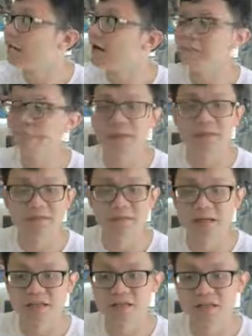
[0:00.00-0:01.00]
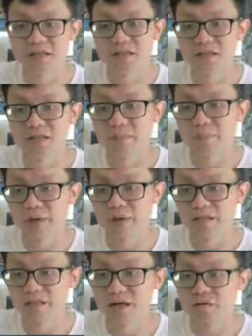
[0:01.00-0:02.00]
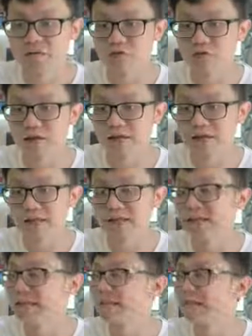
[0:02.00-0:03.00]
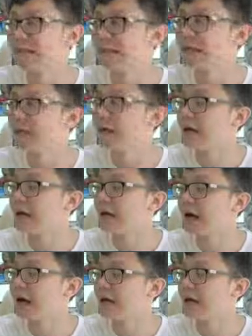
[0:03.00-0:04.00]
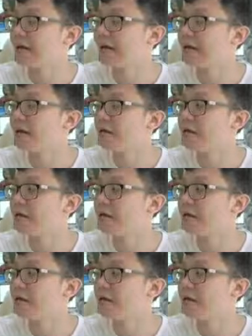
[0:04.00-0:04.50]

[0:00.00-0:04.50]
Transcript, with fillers: let me imagine the pressure of Tobacco is higher,